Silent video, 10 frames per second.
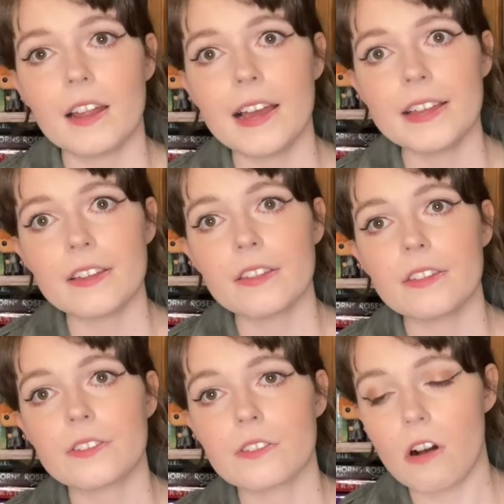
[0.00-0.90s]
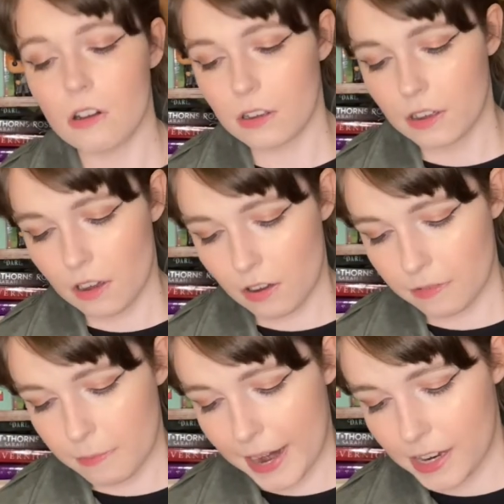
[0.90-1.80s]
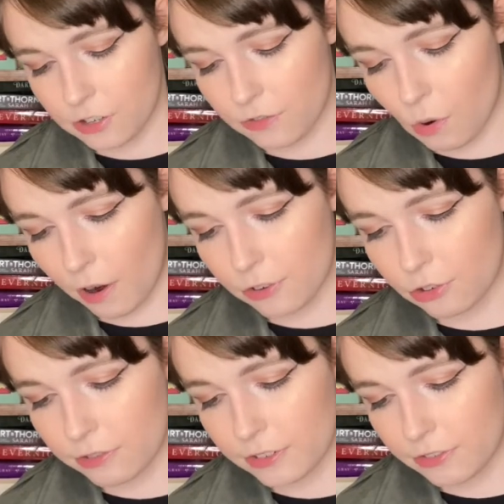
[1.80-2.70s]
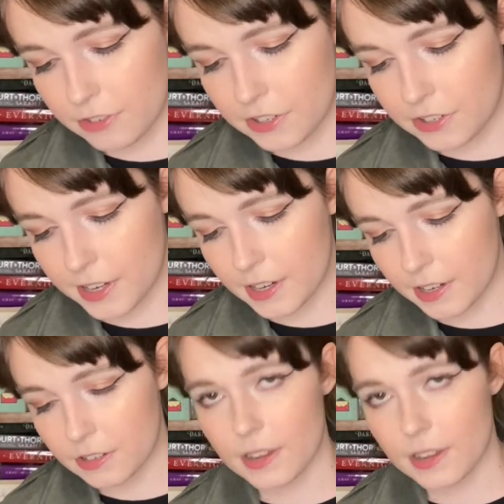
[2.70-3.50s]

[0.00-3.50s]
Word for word: I like the song on page 456.